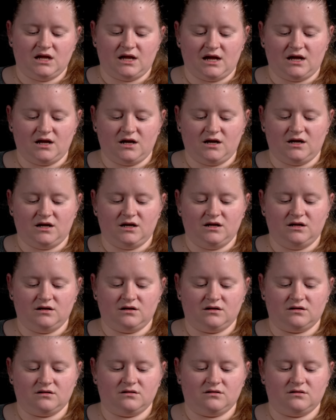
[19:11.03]

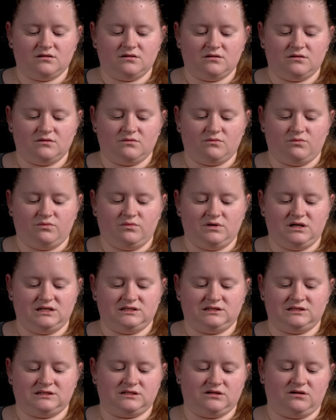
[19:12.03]
And we
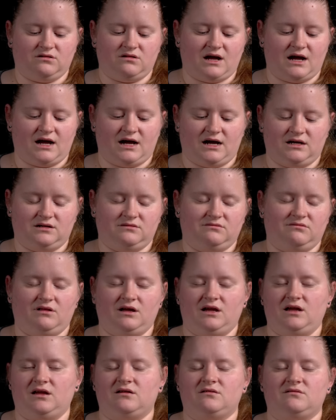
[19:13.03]
still had
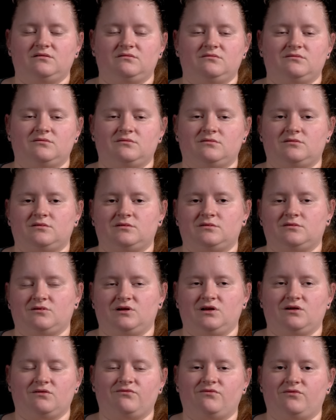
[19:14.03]
like
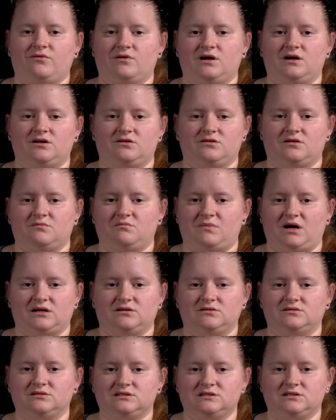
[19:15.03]
300 or 400
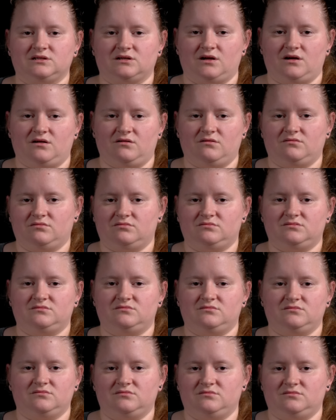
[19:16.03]
miles to go
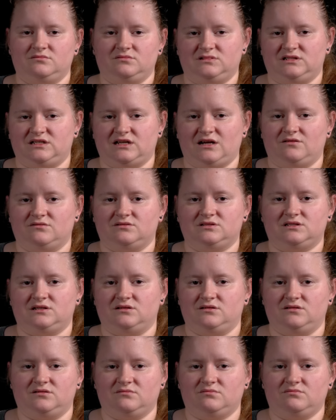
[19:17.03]
down
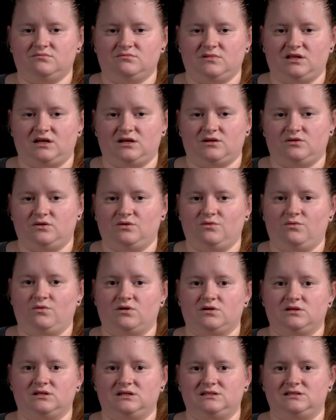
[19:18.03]
to like New
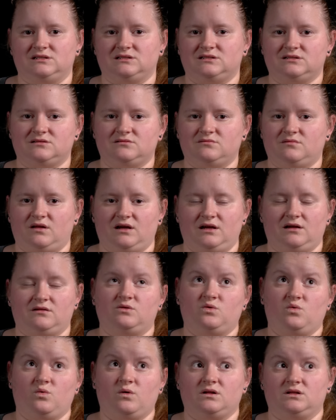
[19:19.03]
Orleans
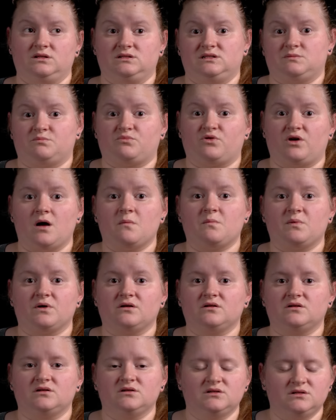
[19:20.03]

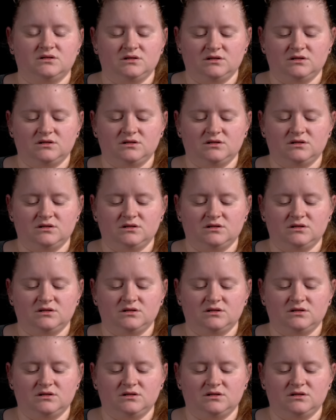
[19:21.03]
proper.